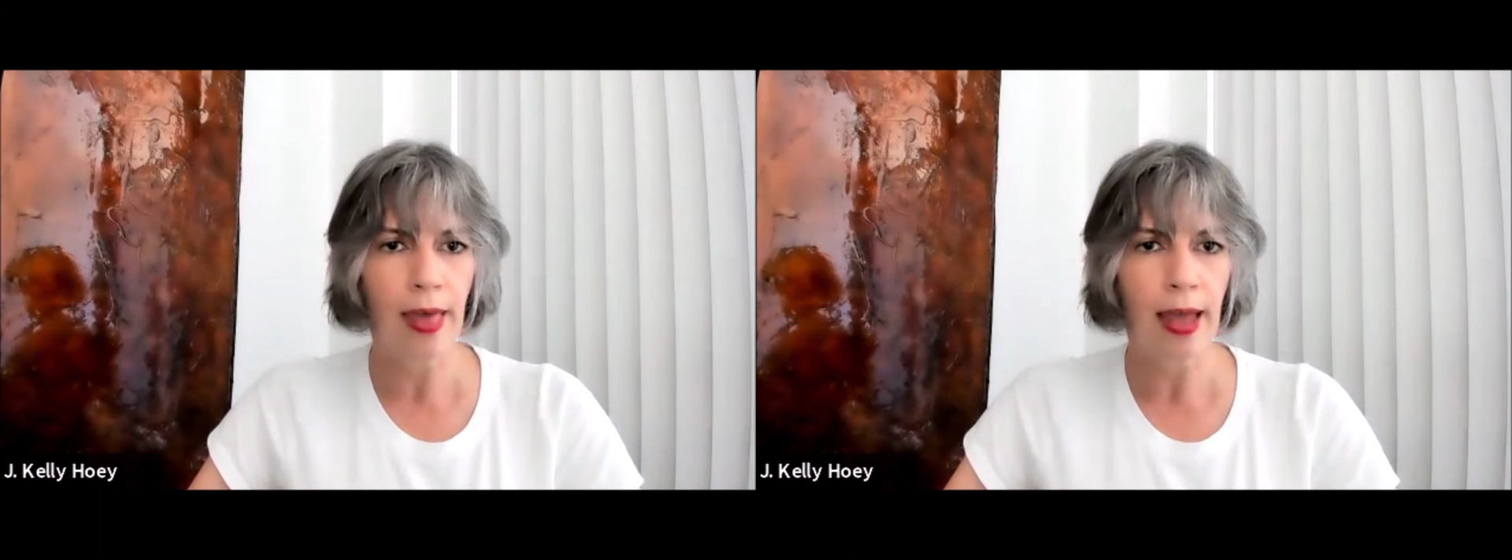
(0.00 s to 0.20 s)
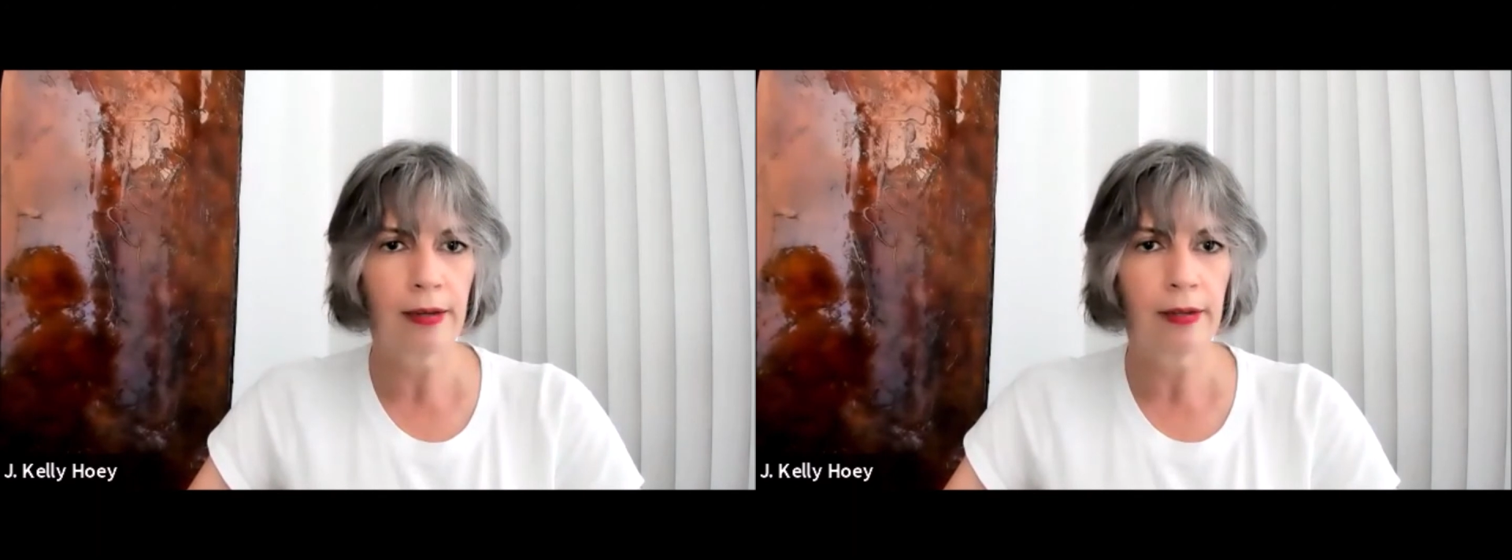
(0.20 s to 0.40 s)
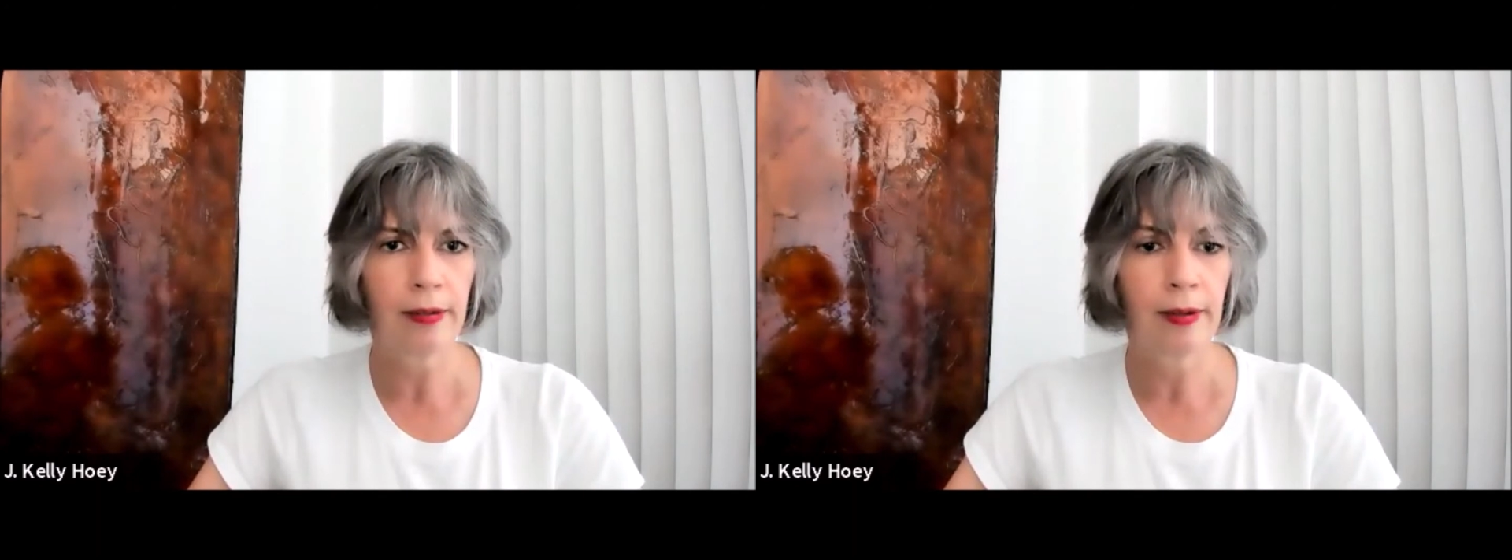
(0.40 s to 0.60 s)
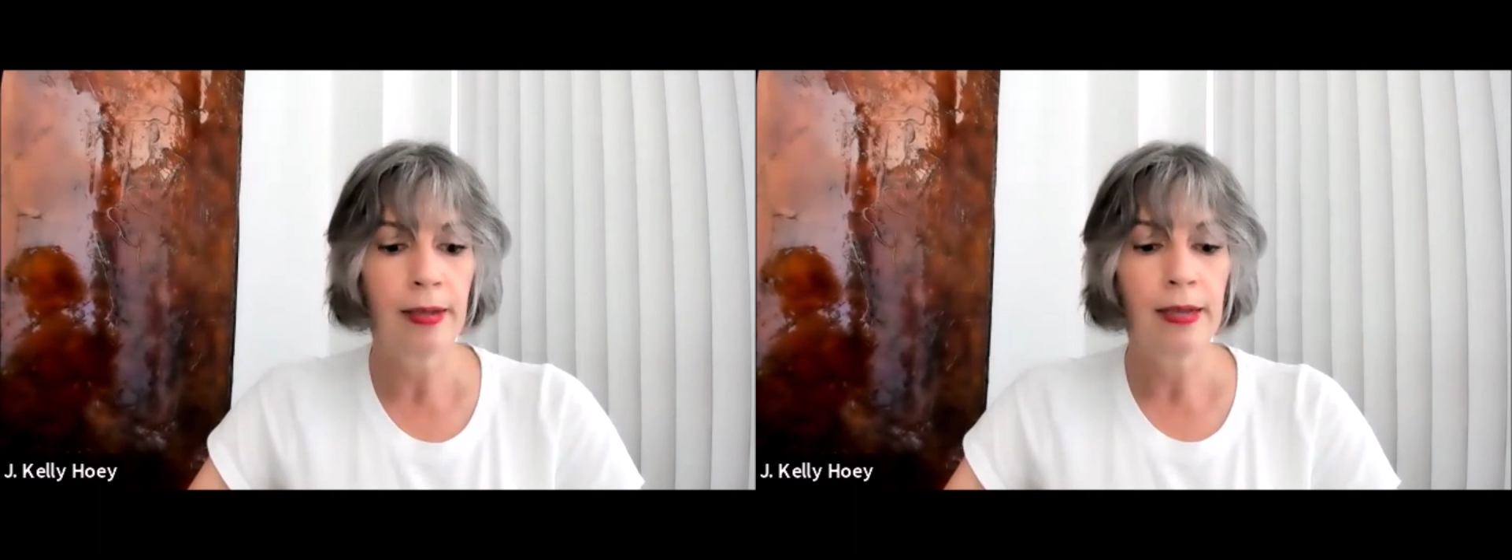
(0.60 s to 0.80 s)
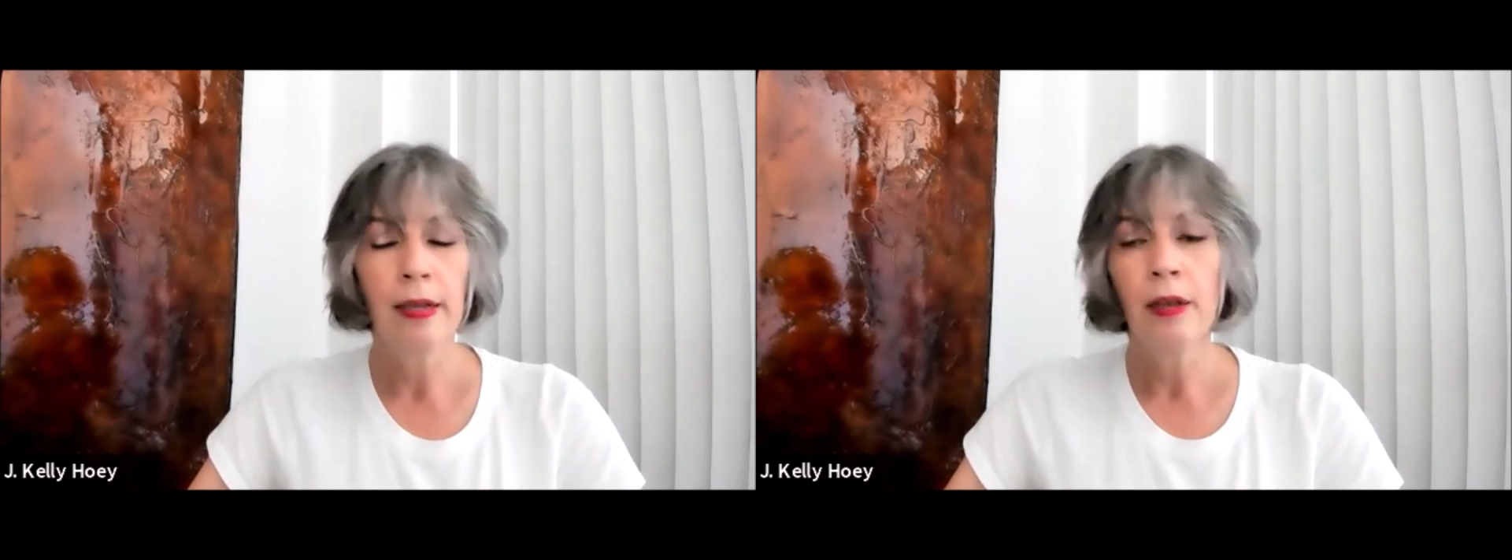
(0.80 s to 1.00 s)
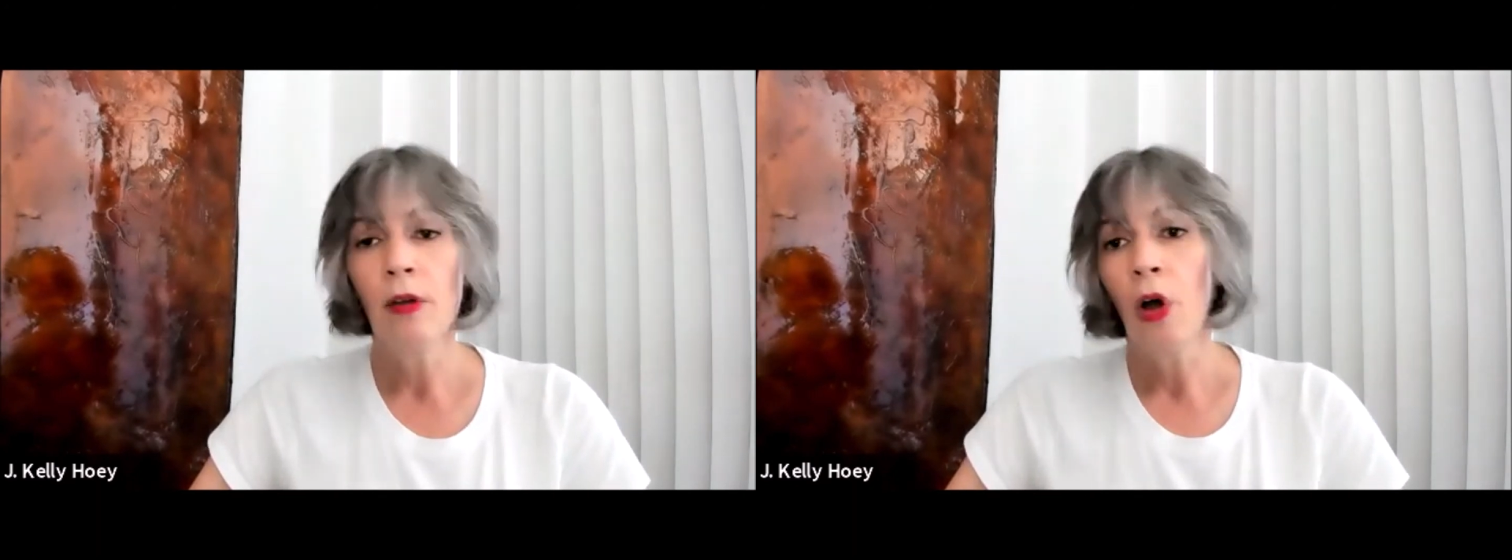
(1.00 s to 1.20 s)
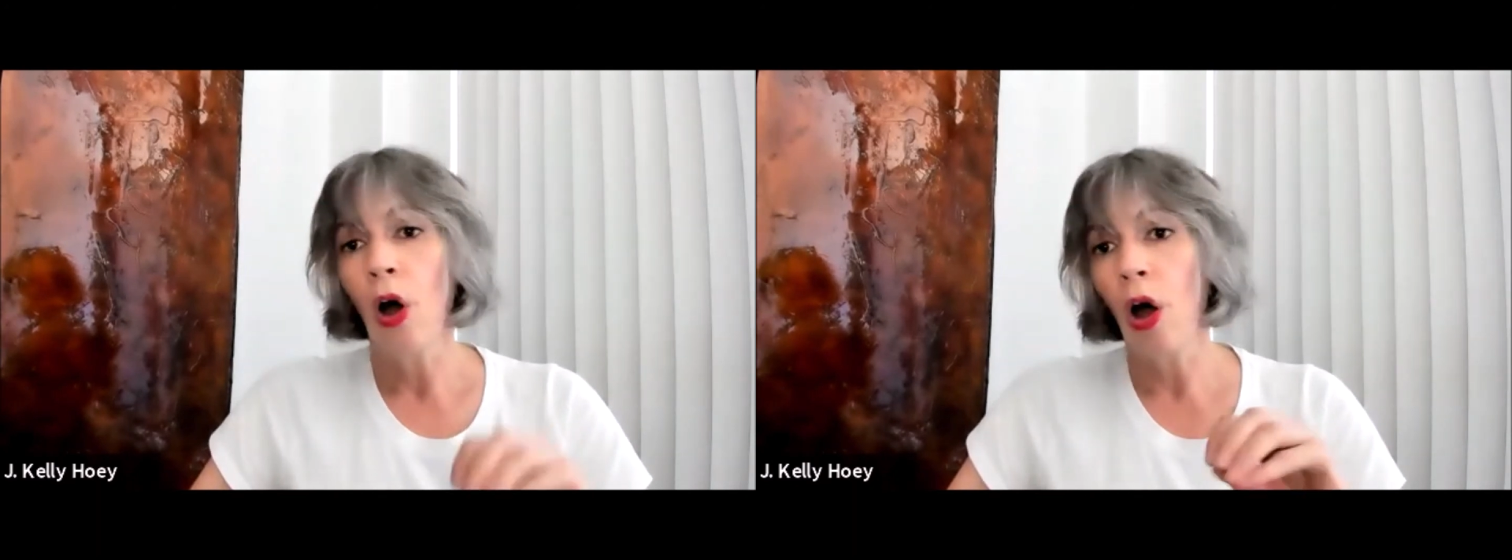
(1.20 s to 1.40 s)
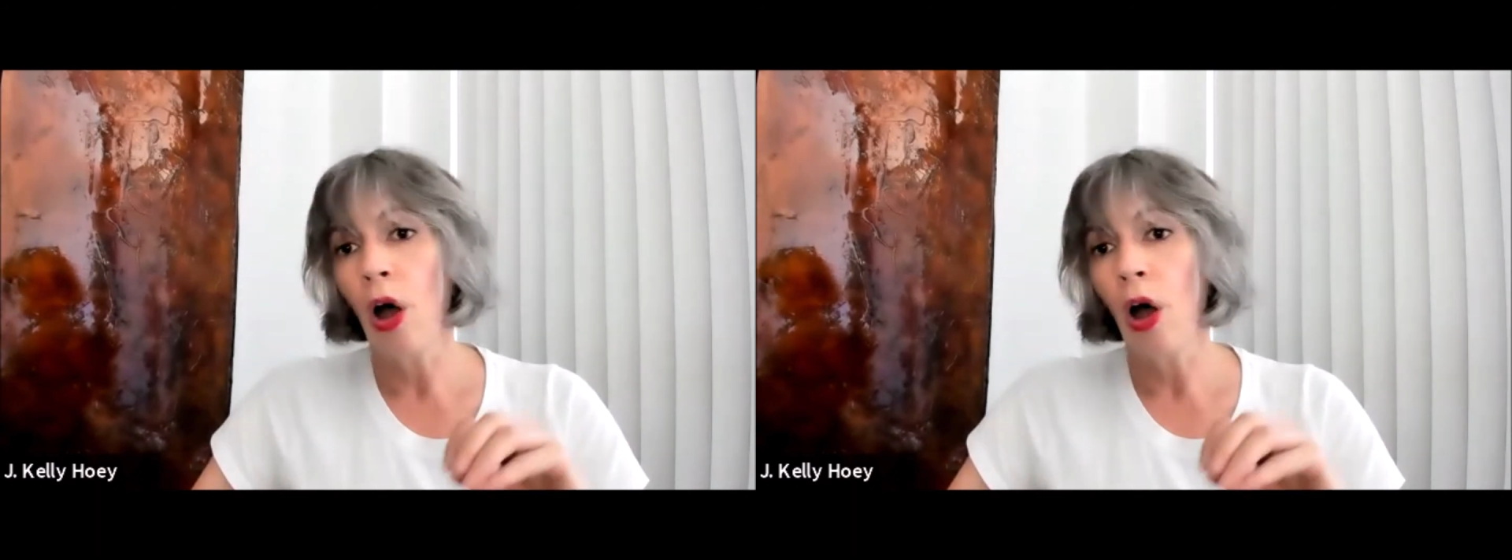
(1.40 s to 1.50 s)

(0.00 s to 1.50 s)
that?